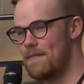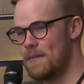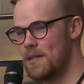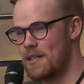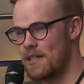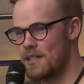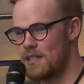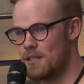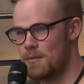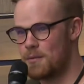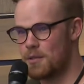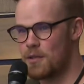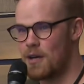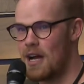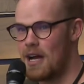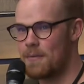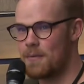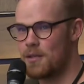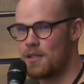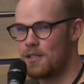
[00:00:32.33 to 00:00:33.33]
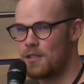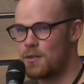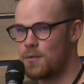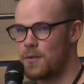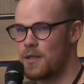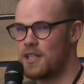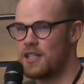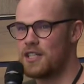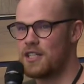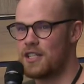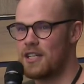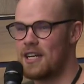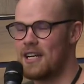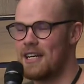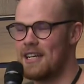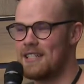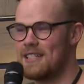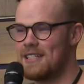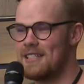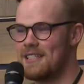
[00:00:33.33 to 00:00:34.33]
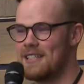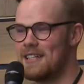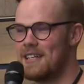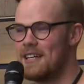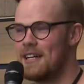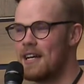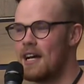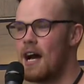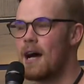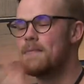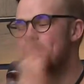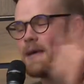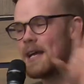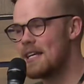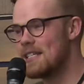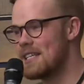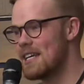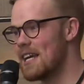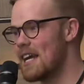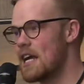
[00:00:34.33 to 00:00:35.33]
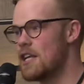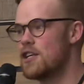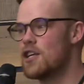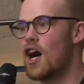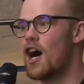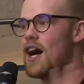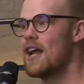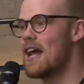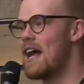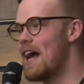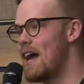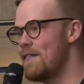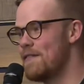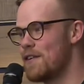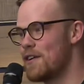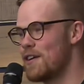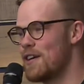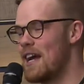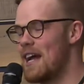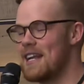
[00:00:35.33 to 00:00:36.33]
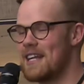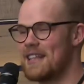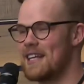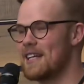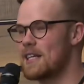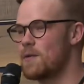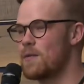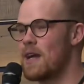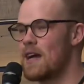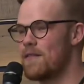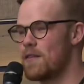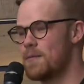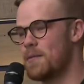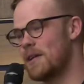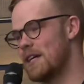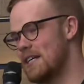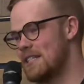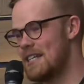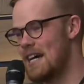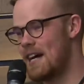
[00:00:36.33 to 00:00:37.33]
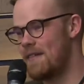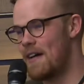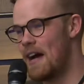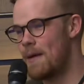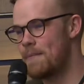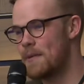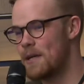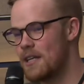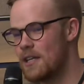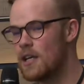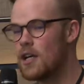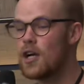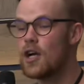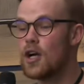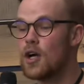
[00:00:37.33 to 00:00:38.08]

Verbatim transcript: million subscribers, which is amazing and not ever anything that we ever planned to have happen.